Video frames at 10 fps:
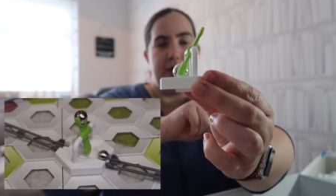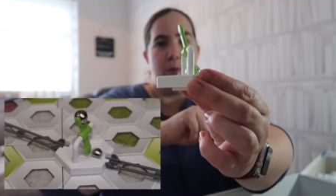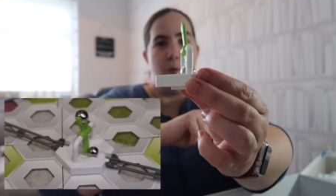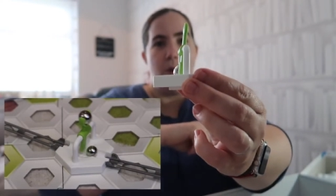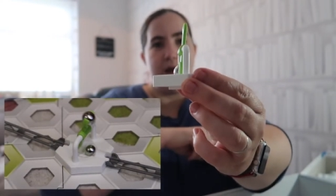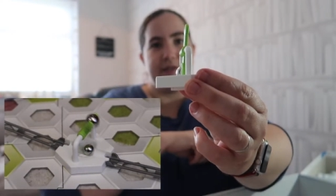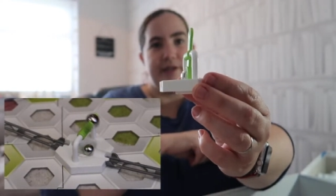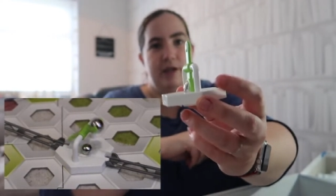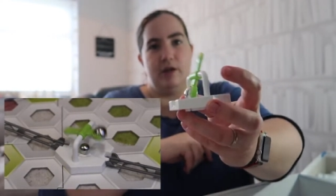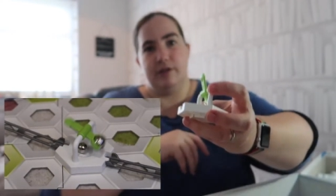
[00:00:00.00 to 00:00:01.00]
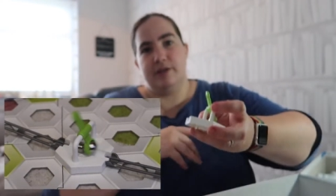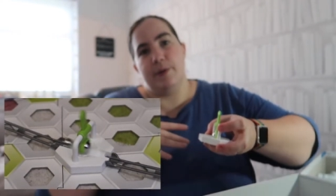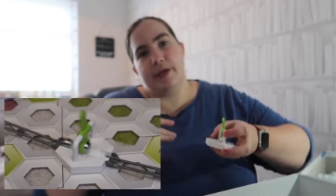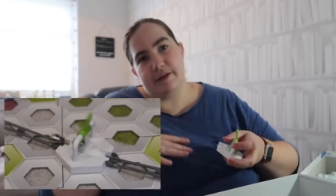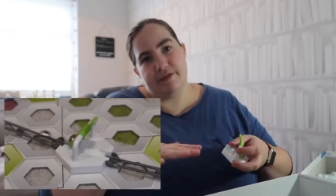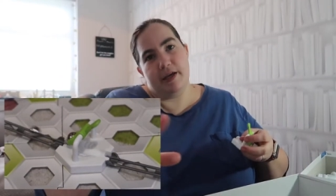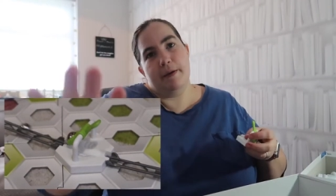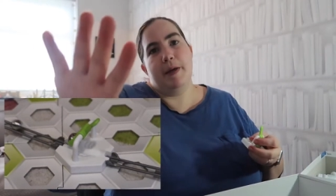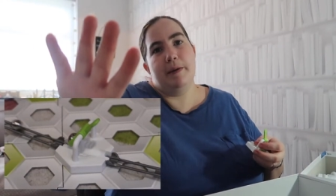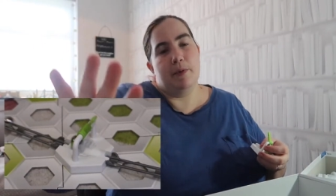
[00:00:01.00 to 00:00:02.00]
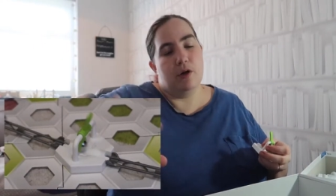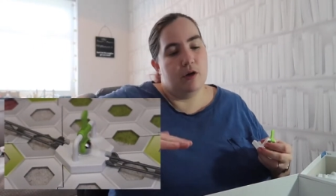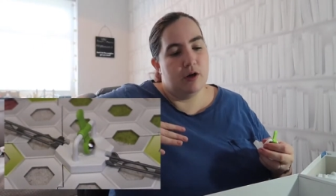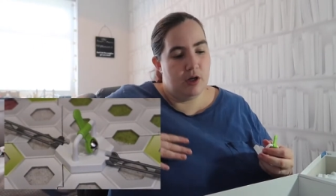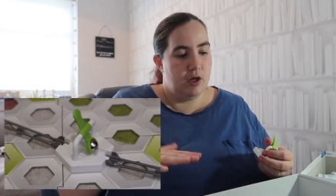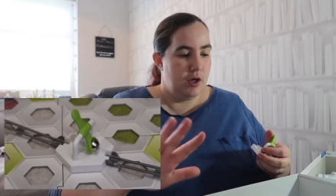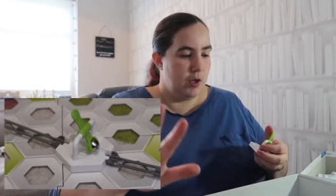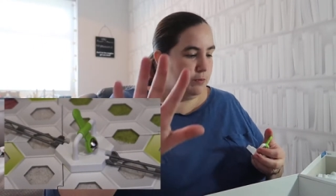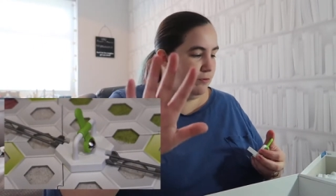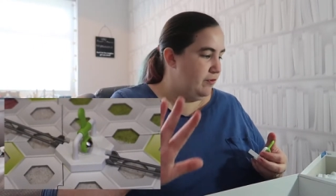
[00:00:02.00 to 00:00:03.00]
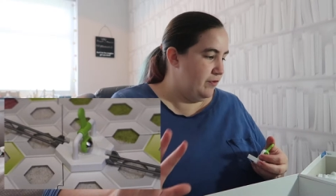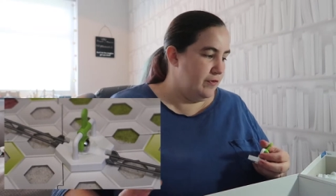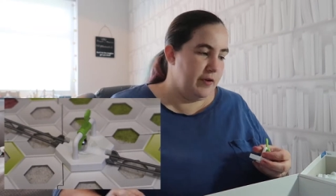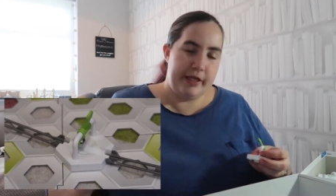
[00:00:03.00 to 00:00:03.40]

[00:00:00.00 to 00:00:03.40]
and it whacks it along so it gives it a bit more oomph.